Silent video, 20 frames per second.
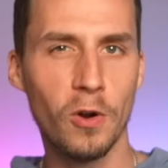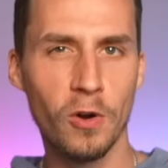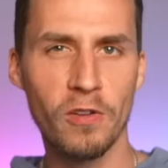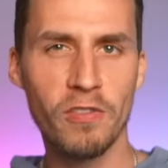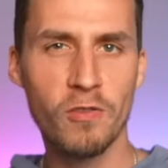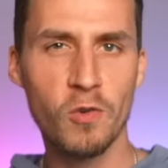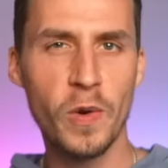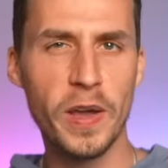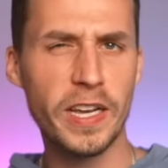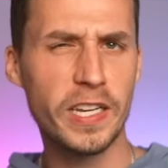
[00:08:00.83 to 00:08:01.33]

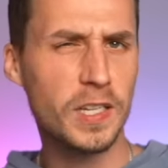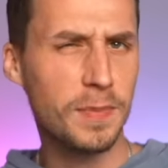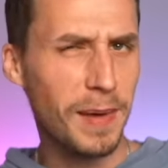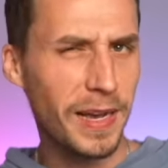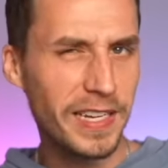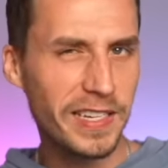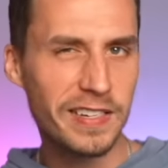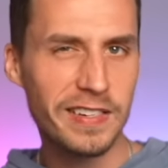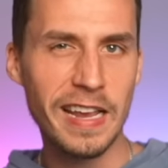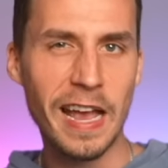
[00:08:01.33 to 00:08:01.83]
Earthquakes
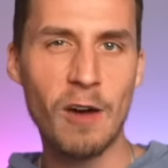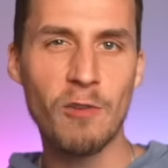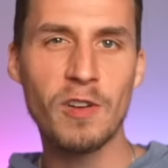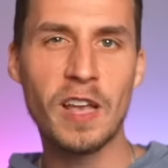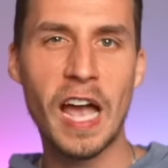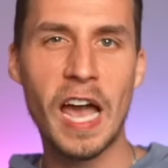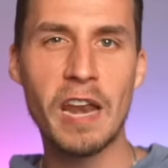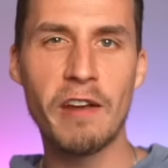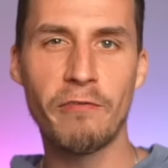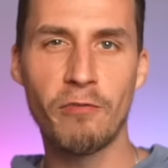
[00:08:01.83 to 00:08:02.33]
might sound
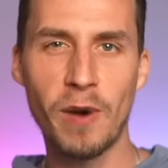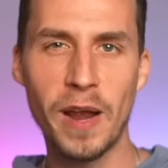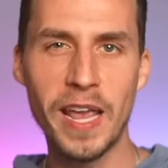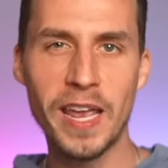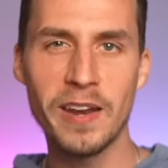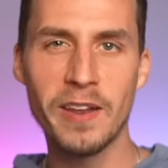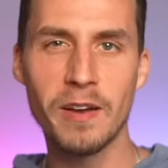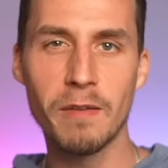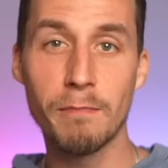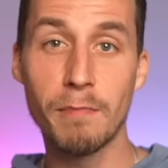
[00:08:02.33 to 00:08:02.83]
kind of
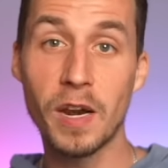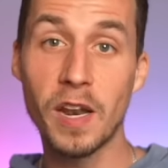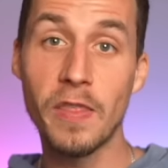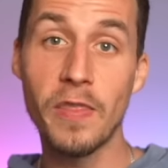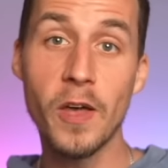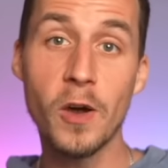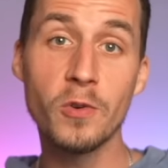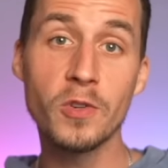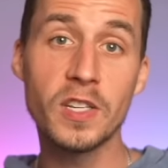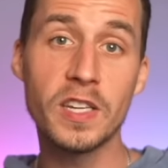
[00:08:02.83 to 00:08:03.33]
random, but in
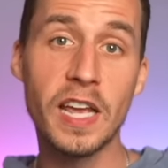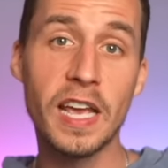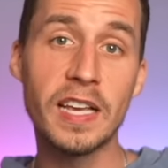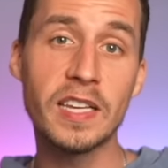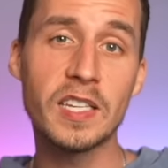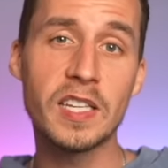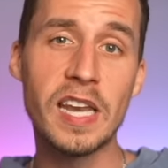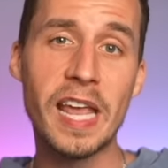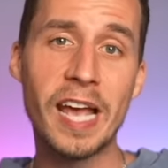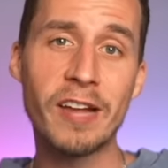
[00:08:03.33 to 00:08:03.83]
those
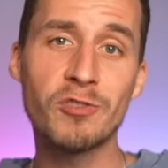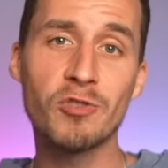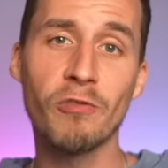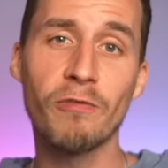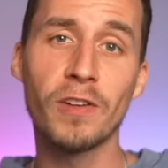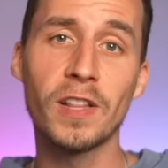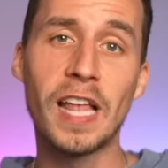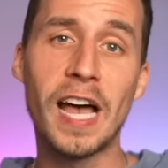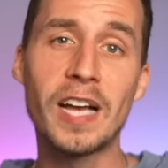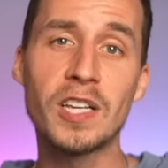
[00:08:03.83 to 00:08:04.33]
days, natural
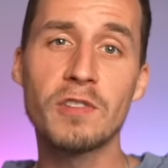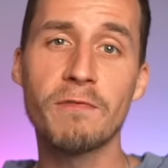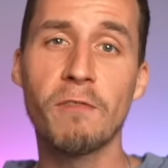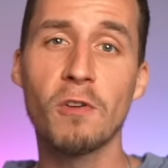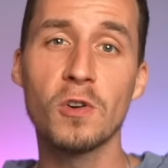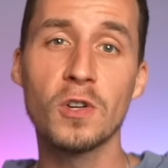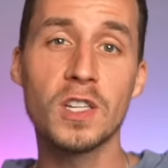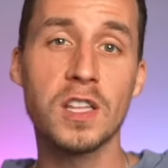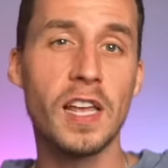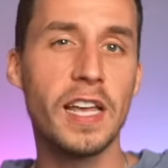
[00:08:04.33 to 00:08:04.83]

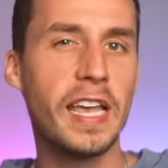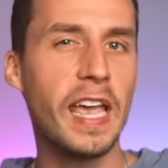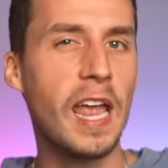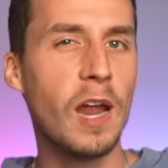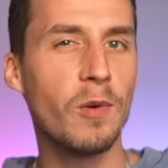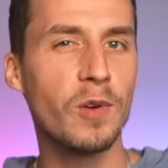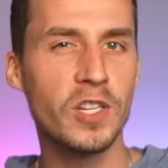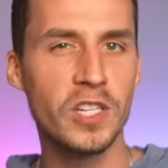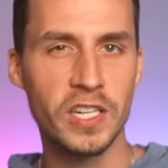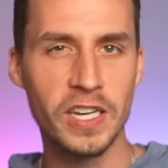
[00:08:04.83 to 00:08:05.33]
philosophers like
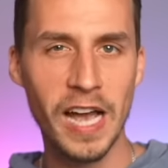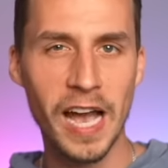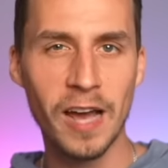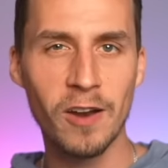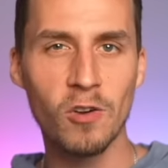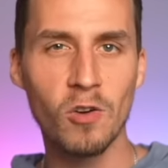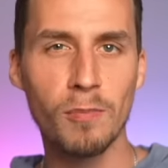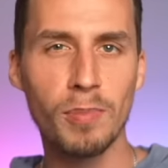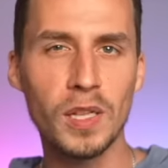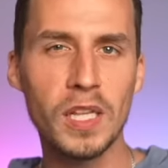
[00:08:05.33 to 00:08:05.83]

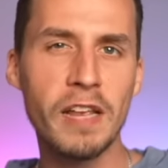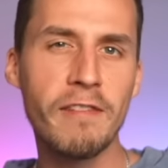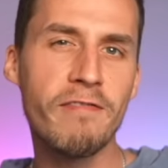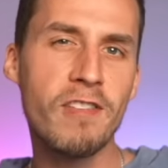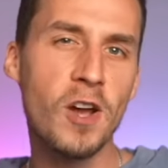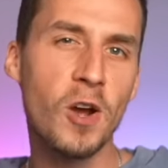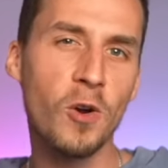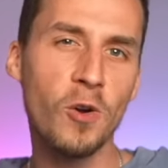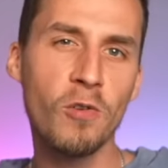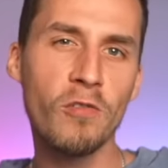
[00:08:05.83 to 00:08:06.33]
Aristotle believed
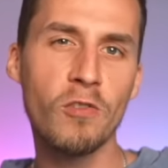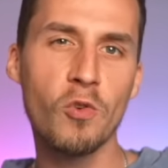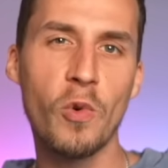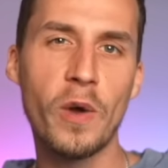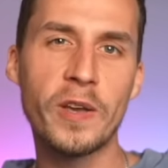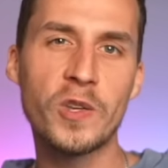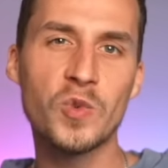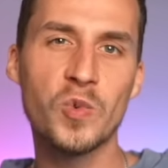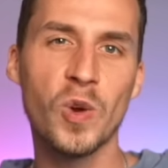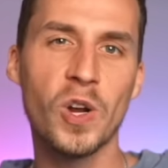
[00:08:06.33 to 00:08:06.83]
that
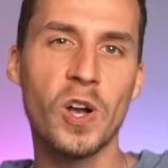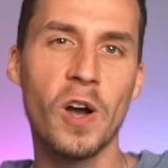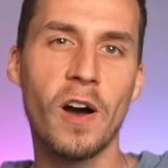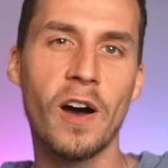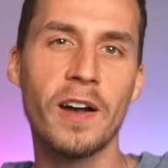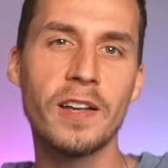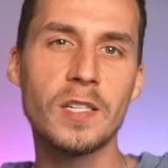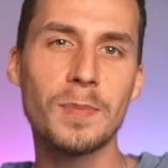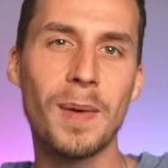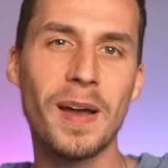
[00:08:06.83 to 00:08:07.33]
earthquakes were
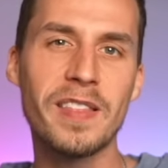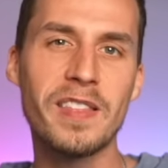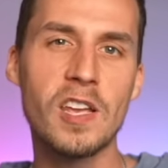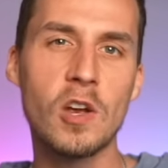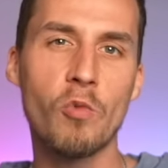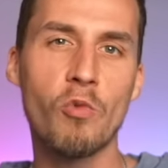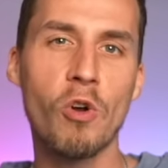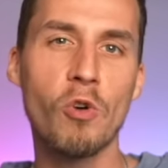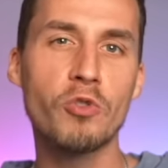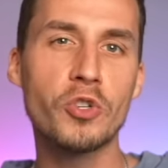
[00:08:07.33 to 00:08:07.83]
caused by the
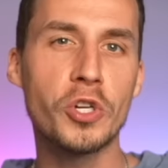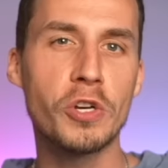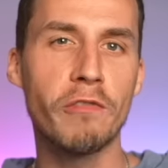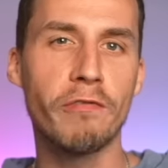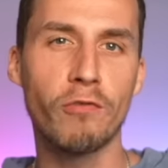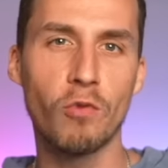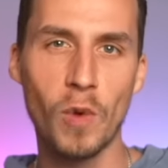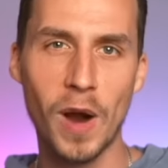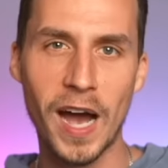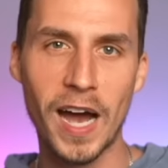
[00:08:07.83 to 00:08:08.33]
erosion
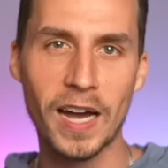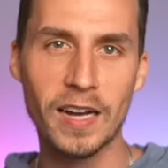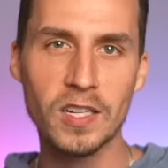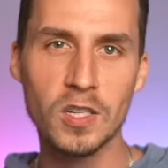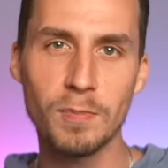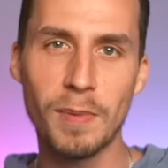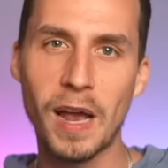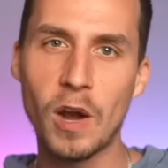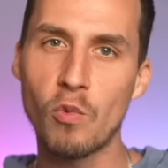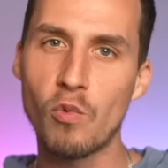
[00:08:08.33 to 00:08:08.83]
of rocks
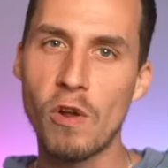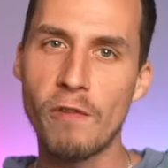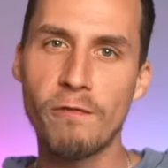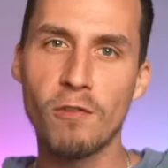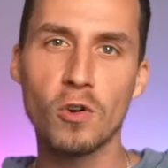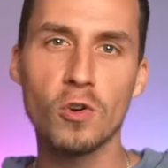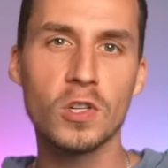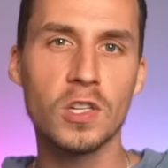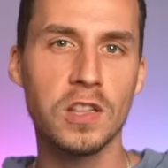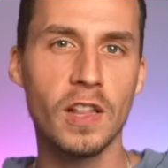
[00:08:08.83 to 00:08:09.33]
by
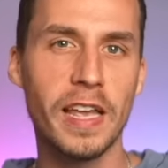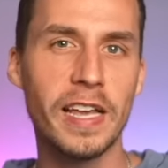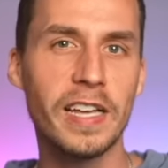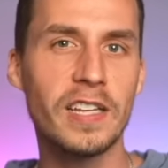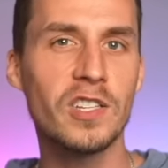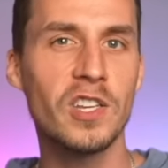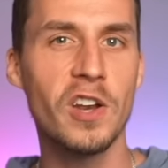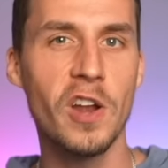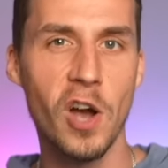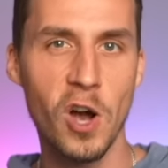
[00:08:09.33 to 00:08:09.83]
rivers,
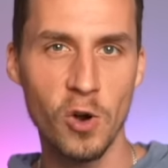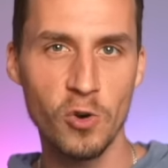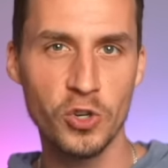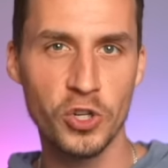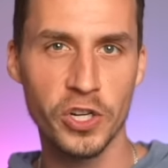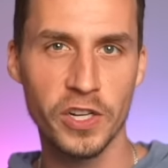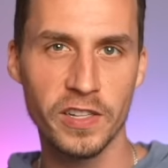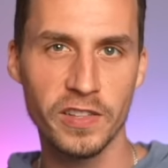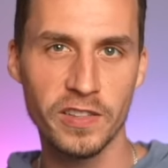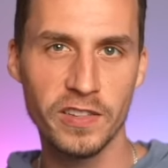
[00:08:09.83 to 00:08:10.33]
lakes, and
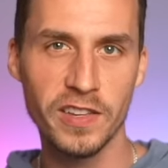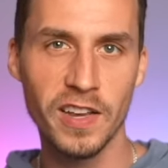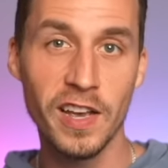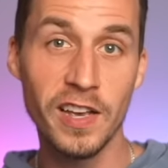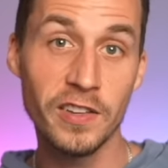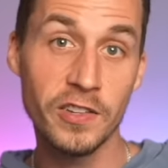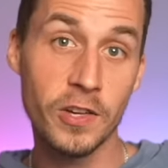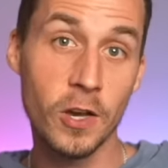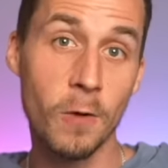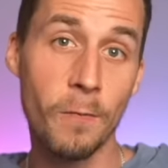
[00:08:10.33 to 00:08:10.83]
oceans,
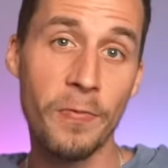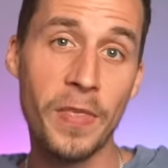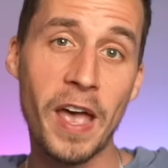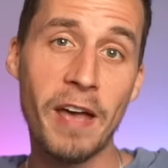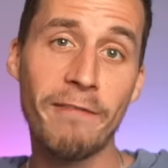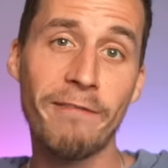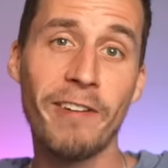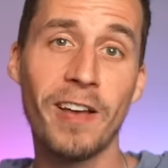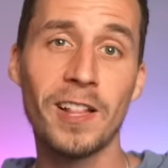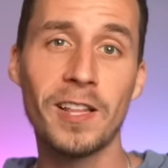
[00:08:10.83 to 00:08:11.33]
so
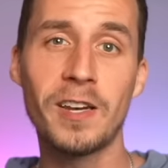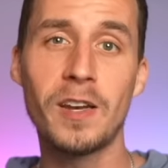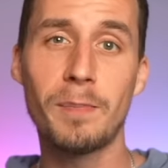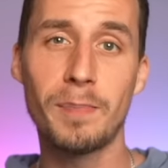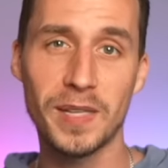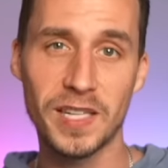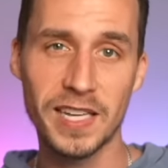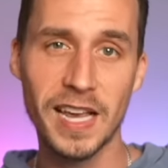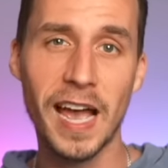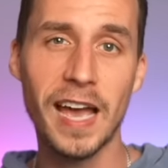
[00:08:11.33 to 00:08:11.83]
that fell into
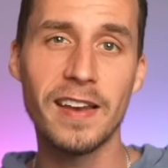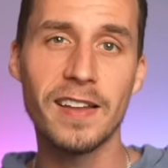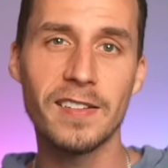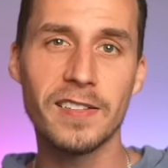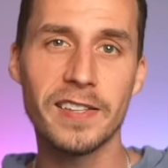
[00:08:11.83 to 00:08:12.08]
Poseidon